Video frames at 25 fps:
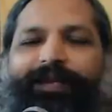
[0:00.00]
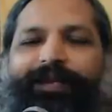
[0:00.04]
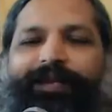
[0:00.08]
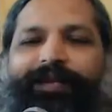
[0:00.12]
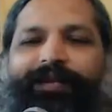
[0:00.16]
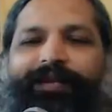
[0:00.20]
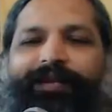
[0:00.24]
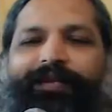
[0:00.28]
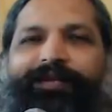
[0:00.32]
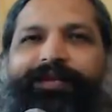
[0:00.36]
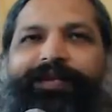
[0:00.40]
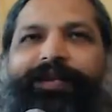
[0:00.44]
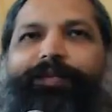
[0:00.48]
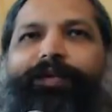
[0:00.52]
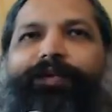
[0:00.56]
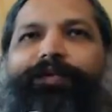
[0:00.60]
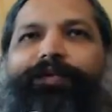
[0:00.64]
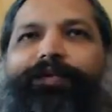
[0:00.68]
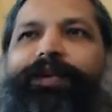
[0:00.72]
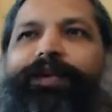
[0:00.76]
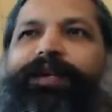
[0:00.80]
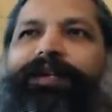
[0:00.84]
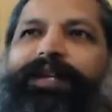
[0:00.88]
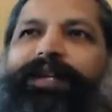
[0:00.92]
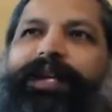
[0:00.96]
Some
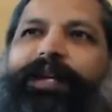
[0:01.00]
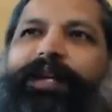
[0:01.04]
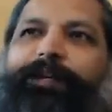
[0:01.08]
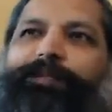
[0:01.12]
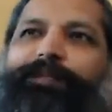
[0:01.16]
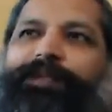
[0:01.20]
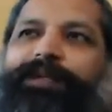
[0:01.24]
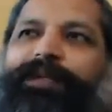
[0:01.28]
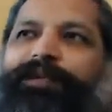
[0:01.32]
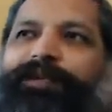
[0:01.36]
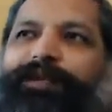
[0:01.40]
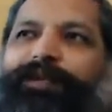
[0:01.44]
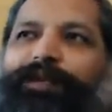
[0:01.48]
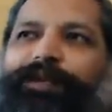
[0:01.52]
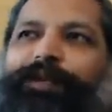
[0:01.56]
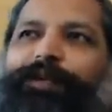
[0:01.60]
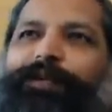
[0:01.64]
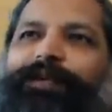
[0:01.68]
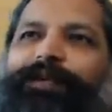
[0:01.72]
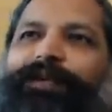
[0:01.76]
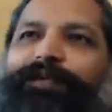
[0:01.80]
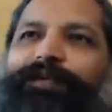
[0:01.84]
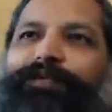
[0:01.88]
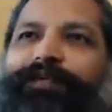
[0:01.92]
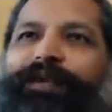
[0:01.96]
of it creeps in
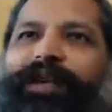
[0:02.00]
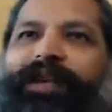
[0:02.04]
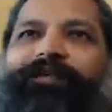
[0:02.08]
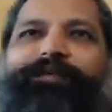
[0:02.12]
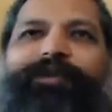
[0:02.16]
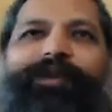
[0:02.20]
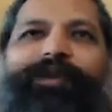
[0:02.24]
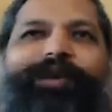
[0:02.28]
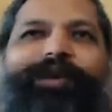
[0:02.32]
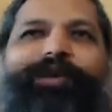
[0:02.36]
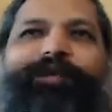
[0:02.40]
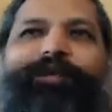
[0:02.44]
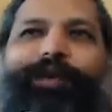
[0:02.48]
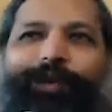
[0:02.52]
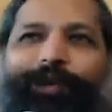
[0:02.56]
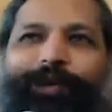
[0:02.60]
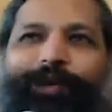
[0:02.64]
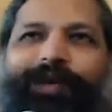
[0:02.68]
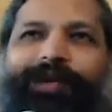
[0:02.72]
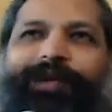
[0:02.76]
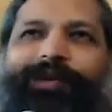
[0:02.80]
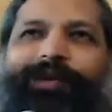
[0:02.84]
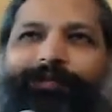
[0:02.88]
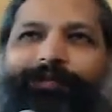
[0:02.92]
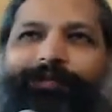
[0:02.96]
through the framework of
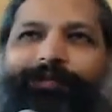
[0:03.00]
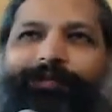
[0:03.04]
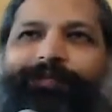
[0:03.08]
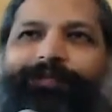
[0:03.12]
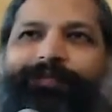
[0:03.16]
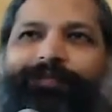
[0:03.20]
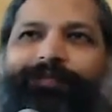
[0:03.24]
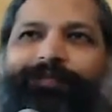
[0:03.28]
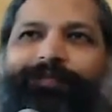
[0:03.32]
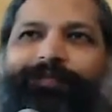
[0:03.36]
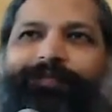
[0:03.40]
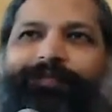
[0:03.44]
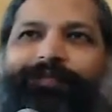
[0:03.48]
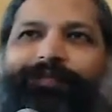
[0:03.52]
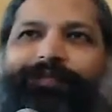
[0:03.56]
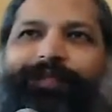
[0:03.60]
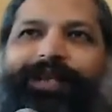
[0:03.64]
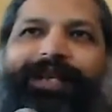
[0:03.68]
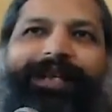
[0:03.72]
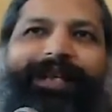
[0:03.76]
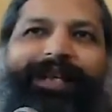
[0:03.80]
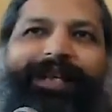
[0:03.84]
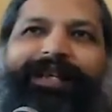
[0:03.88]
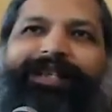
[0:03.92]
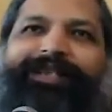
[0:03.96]
yoga,
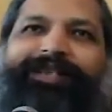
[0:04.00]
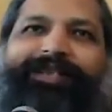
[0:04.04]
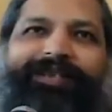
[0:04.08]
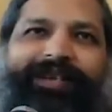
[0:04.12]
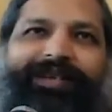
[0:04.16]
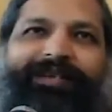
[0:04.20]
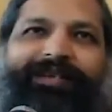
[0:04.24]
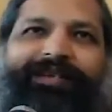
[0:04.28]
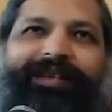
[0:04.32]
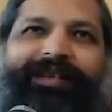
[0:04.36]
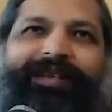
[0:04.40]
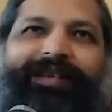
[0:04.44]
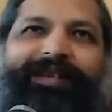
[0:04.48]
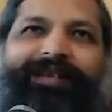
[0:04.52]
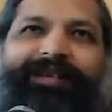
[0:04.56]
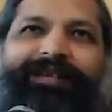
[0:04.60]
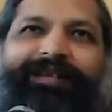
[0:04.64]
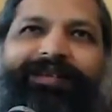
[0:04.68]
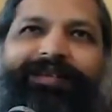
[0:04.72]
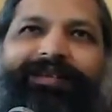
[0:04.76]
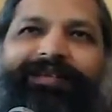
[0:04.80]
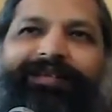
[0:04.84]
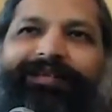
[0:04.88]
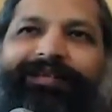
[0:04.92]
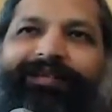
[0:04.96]
de-stressing,
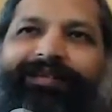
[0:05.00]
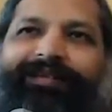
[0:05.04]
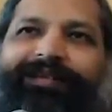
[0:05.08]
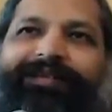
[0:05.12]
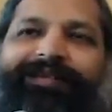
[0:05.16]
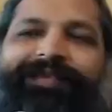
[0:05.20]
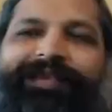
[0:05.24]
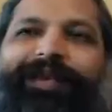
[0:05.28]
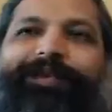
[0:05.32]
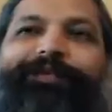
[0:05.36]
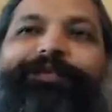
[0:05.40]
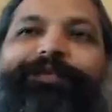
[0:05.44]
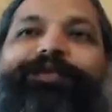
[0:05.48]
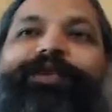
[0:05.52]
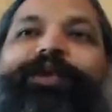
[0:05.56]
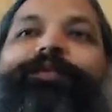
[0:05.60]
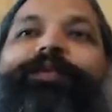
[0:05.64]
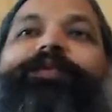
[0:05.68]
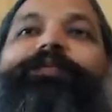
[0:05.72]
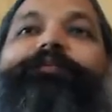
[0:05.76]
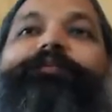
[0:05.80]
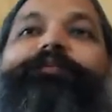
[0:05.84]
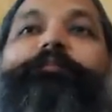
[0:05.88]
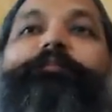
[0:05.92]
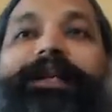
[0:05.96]
some form
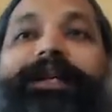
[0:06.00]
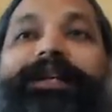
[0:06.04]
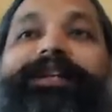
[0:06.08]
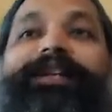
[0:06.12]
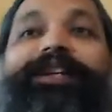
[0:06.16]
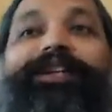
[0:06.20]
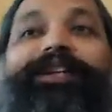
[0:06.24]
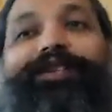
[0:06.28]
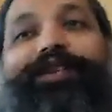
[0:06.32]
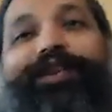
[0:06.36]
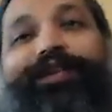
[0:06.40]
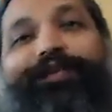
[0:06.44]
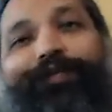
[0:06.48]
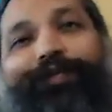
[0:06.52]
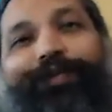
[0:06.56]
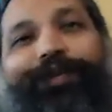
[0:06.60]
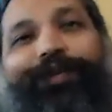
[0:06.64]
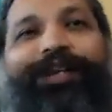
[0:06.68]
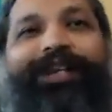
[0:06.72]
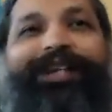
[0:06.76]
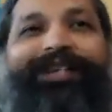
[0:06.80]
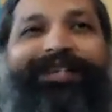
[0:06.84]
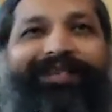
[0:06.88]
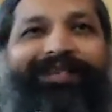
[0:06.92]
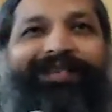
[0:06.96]
of meditation for
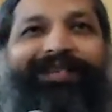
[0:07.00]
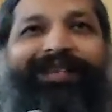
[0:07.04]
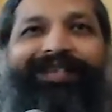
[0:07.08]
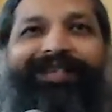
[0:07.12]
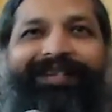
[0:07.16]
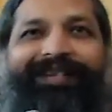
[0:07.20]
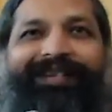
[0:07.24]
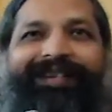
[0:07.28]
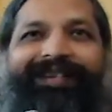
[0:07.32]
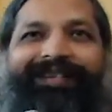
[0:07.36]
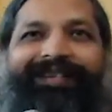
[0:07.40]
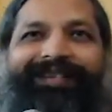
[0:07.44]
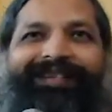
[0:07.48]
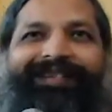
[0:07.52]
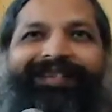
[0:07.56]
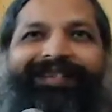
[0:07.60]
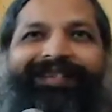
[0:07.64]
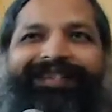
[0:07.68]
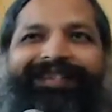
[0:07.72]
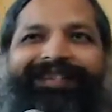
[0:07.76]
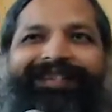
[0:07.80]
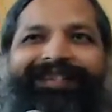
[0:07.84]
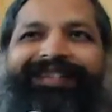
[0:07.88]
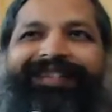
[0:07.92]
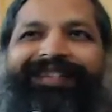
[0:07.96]
de-stressing.
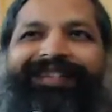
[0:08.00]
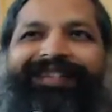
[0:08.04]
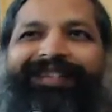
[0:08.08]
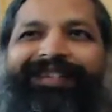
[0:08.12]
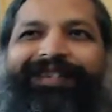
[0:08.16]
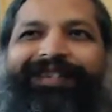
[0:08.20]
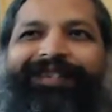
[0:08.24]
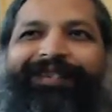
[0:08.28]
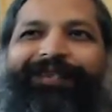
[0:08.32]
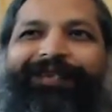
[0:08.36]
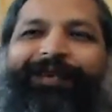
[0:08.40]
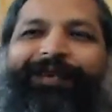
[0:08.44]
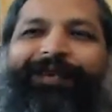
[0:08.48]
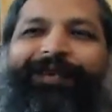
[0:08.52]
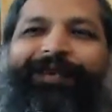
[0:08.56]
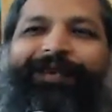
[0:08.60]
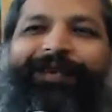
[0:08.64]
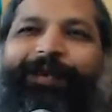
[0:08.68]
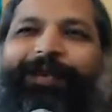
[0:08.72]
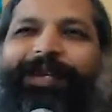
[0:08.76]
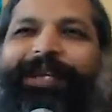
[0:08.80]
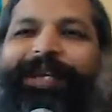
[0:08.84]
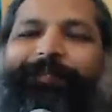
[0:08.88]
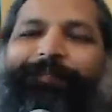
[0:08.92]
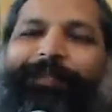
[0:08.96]
So
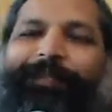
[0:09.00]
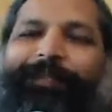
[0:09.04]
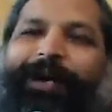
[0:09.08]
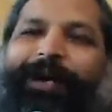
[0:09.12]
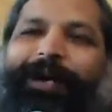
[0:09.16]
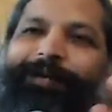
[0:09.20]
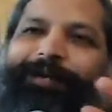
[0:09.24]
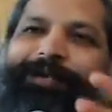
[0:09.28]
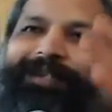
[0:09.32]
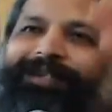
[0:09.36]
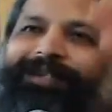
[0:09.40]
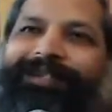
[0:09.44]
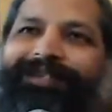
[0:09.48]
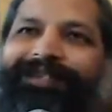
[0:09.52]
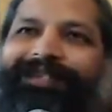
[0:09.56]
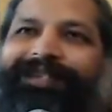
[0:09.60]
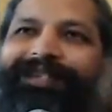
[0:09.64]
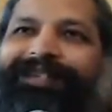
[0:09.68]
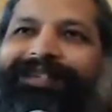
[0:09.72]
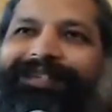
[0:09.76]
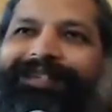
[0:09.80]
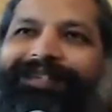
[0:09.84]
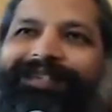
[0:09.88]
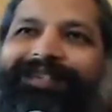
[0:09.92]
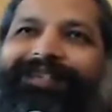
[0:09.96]
you keep out
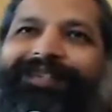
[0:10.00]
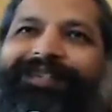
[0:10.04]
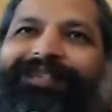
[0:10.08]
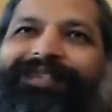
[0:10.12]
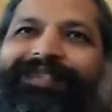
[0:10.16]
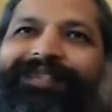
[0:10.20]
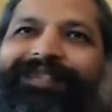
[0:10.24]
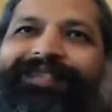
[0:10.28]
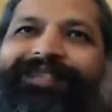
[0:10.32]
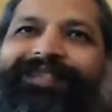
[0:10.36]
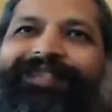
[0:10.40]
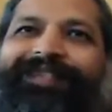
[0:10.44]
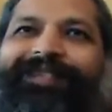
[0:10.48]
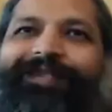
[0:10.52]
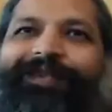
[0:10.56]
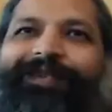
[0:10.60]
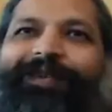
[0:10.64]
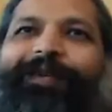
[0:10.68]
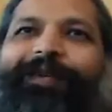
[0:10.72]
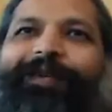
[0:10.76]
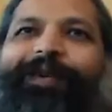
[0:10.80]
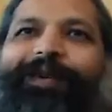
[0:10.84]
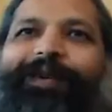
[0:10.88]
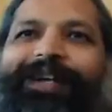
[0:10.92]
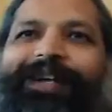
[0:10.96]
the
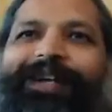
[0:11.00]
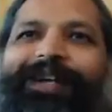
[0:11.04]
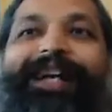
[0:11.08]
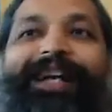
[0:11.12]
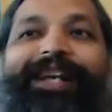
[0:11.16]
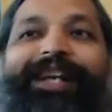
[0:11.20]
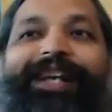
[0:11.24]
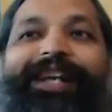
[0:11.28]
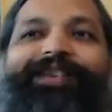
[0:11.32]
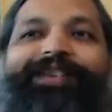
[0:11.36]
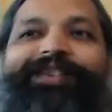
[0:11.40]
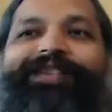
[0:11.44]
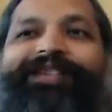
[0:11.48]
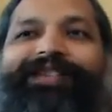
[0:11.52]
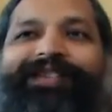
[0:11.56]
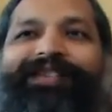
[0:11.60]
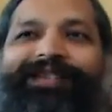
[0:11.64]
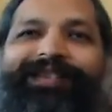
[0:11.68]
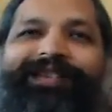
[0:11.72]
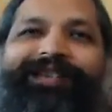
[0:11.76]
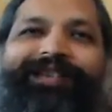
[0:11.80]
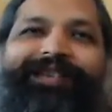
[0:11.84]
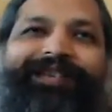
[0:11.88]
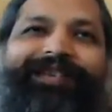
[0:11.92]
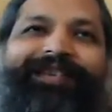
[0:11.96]

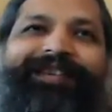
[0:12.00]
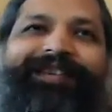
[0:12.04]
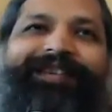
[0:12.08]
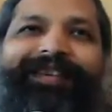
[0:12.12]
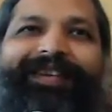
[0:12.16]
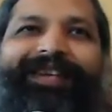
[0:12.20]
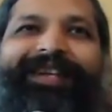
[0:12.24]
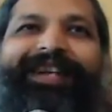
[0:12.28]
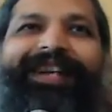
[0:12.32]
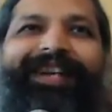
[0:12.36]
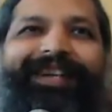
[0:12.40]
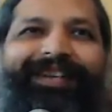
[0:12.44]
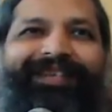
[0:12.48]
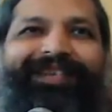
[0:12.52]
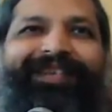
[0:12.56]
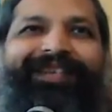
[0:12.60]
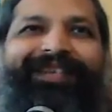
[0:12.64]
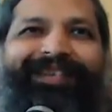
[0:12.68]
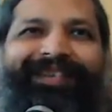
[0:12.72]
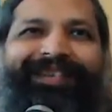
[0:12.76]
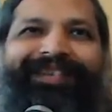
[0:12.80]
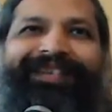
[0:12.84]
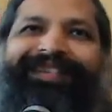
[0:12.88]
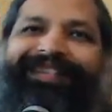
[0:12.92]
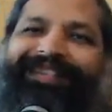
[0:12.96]
religious
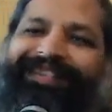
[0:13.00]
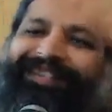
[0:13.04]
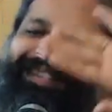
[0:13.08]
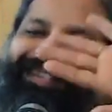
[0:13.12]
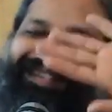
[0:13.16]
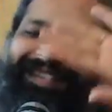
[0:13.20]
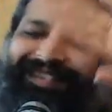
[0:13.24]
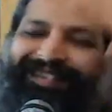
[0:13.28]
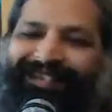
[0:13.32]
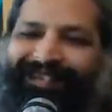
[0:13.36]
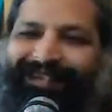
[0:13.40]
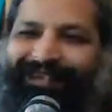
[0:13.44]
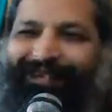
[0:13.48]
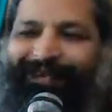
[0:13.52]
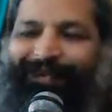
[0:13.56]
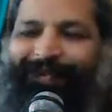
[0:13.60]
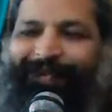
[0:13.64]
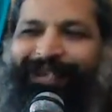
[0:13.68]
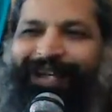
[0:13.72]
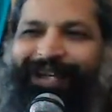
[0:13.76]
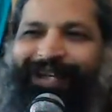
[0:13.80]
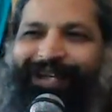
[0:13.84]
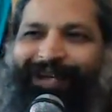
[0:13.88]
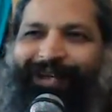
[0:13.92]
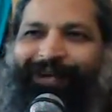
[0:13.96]
relation, throw
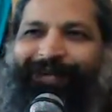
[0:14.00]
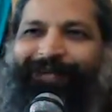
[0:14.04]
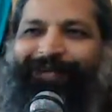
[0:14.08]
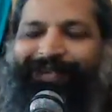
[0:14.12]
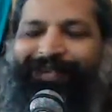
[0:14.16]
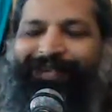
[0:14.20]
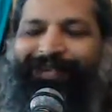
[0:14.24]
that out.